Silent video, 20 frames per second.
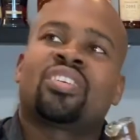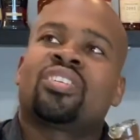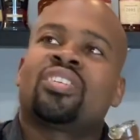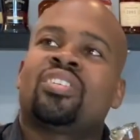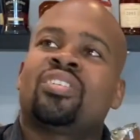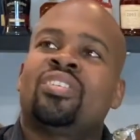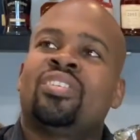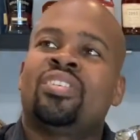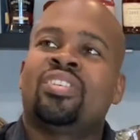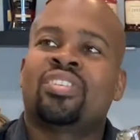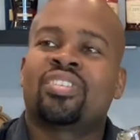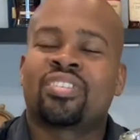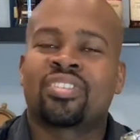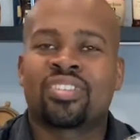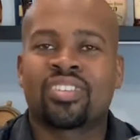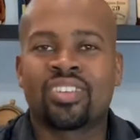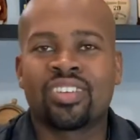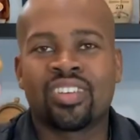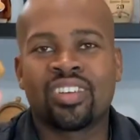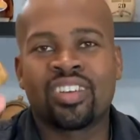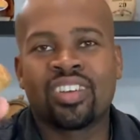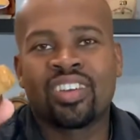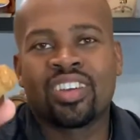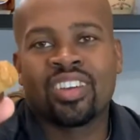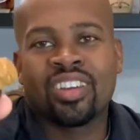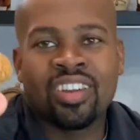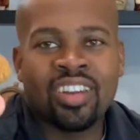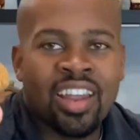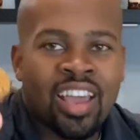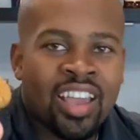Oh,
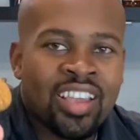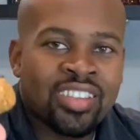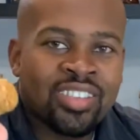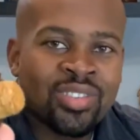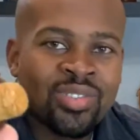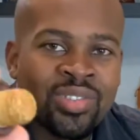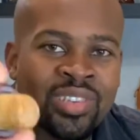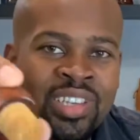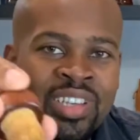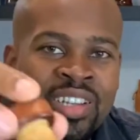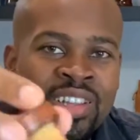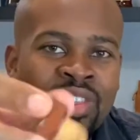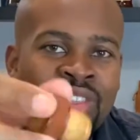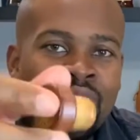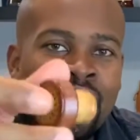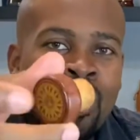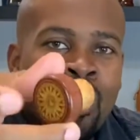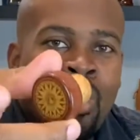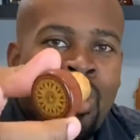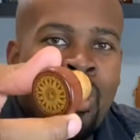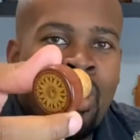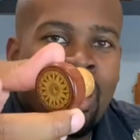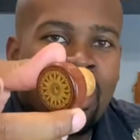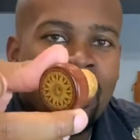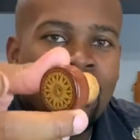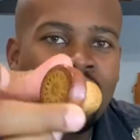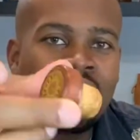nice real cork.